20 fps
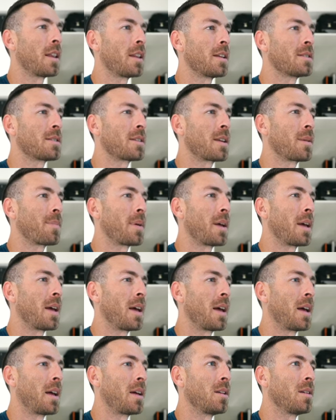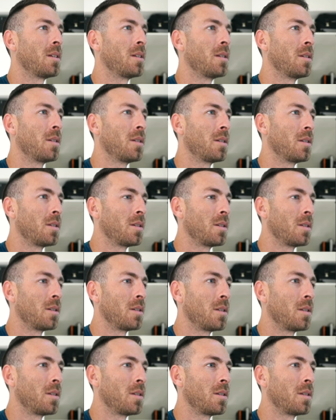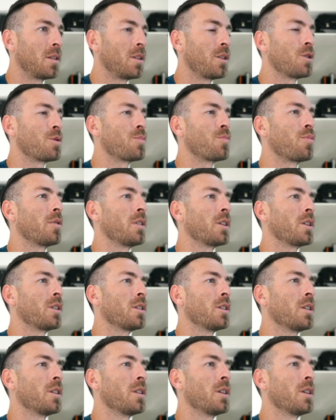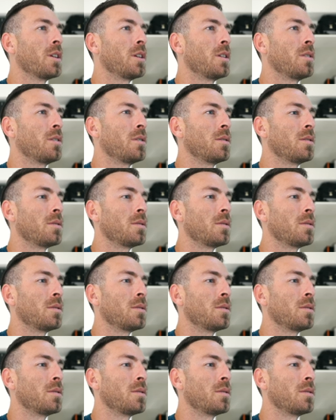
let's skip ahead. Here's pretty good.